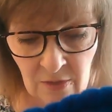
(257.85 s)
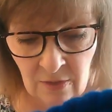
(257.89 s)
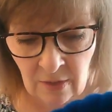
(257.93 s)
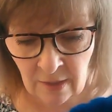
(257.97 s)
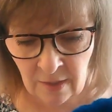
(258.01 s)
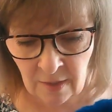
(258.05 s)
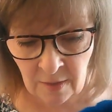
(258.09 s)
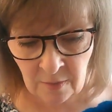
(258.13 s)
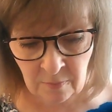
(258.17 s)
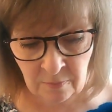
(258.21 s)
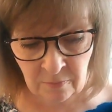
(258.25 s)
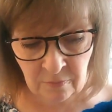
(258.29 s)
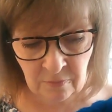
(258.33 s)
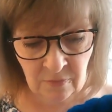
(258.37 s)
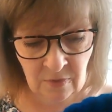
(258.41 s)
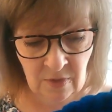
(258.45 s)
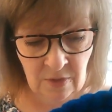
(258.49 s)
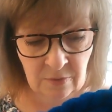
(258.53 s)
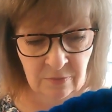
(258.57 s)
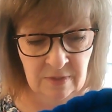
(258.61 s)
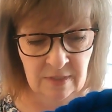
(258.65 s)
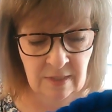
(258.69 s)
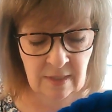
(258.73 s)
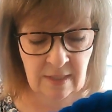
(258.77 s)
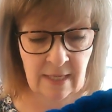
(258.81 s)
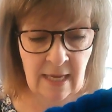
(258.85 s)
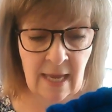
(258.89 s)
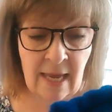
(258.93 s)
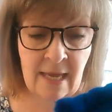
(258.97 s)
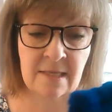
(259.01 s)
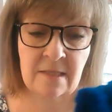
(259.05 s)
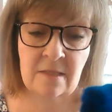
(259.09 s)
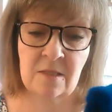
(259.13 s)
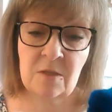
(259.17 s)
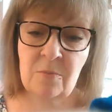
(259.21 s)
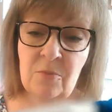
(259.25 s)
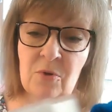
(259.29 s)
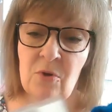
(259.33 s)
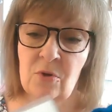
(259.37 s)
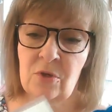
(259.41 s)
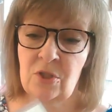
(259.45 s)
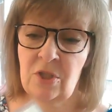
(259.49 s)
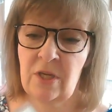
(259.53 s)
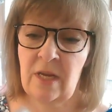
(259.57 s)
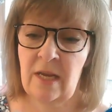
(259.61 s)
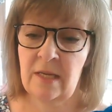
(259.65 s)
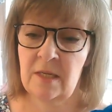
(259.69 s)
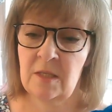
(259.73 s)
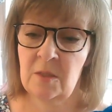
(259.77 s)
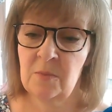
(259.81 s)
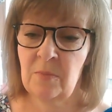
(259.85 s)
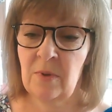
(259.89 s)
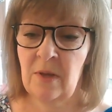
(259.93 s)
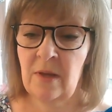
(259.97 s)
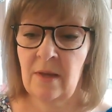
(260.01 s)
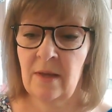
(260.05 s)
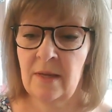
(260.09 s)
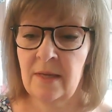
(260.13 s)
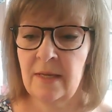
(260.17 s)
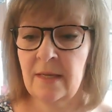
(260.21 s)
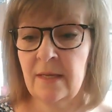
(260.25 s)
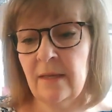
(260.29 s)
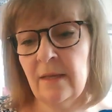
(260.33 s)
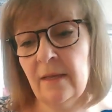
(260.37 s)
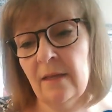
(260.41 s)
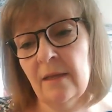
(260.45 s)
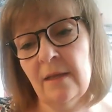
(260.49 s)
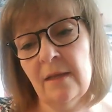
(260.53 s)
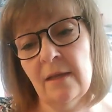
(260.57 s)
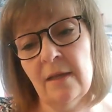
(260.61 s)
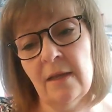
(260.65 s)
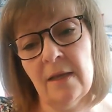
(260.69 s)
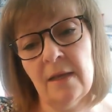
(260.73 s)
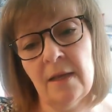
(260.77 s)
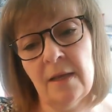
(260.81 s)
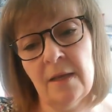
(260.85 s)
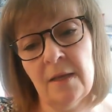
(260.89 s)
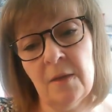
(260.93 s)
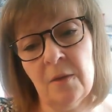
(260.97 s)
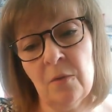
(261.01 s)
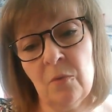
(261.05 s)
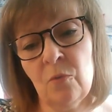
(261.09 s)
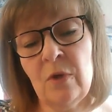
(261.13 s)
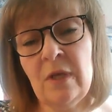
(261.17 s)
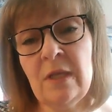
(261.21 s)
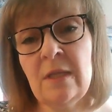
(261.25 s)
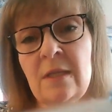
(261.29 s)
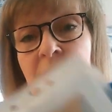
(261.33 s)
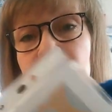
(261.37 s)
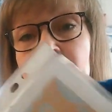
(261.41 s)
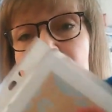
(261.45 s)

um, that was a guest project by uh, Will